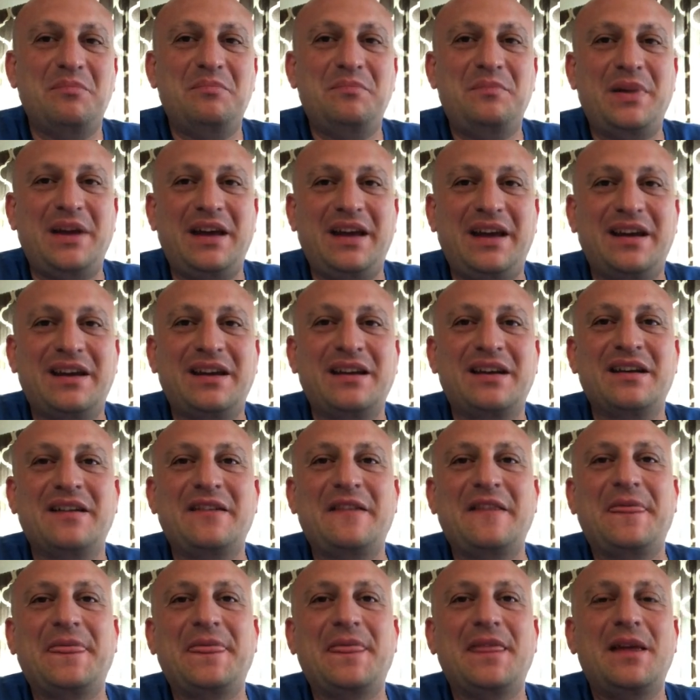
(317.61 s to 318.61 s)
Peg
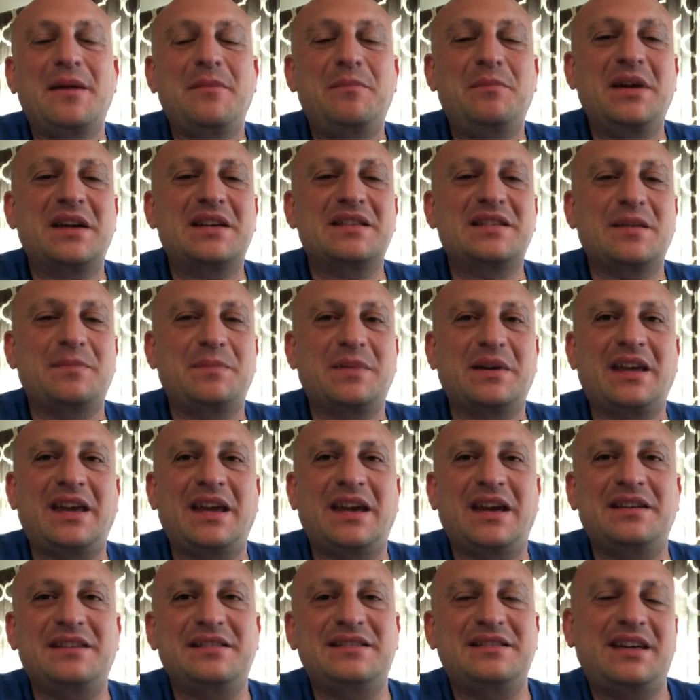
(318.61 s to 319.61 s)
picks up a
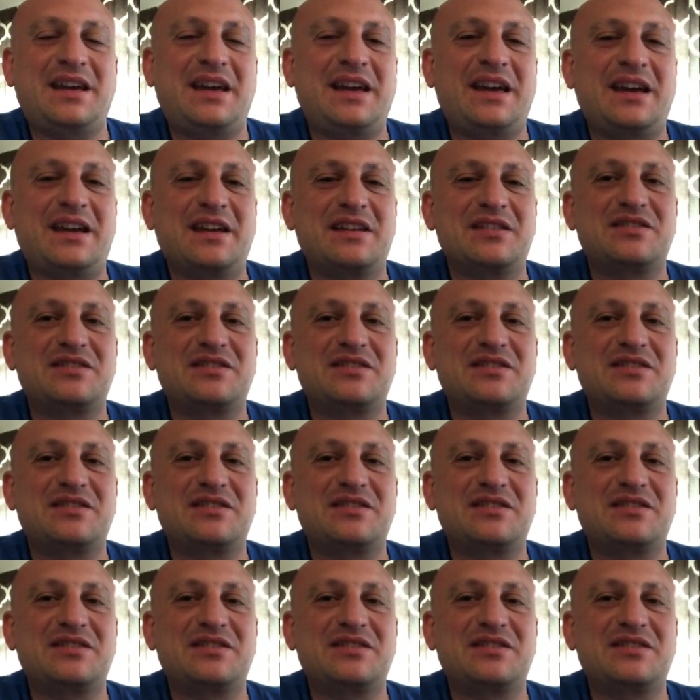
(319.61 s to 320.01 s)
can of Tang